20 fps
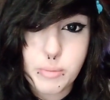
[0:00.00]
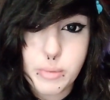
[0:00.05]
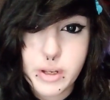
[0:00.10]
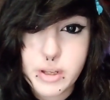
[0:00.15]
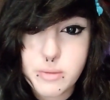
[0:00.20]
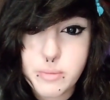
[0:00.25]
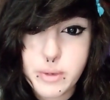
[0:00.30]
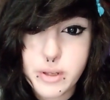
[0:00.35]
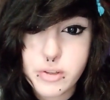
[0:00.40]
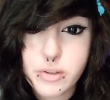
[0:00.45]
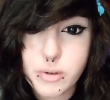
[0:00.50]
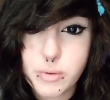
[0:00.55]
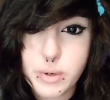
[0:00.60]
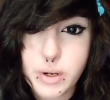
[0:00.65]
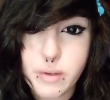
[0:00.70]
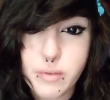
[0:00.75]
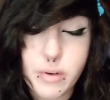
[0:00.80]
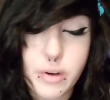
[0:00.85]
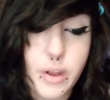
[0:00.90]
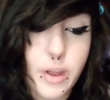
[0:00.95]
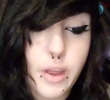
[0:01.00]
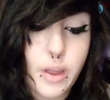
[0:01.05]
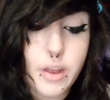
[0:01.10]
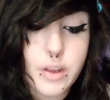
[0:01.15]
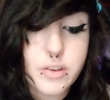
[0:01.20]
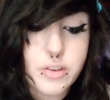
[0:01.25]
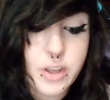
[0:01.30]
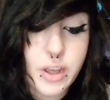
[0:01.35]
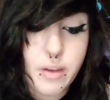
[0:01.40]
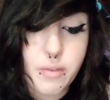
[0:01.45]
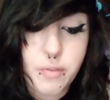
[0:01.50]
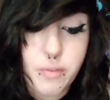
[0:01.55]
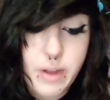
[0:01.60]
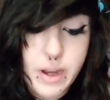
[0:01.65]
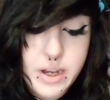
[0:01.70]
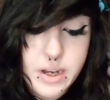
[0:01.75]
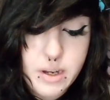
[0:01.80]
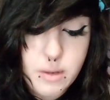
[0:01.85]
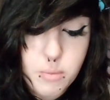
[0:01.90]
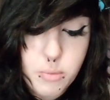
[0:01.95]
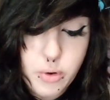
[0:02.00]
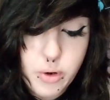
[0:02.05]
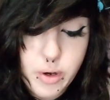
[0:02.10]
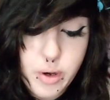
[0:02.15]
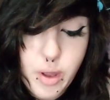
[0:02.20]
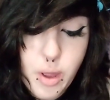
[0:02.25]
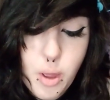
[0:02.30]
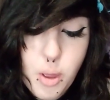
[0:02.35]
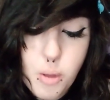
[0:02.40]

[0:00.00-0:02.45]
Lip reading: MySpace or whatever, you can't find anymore.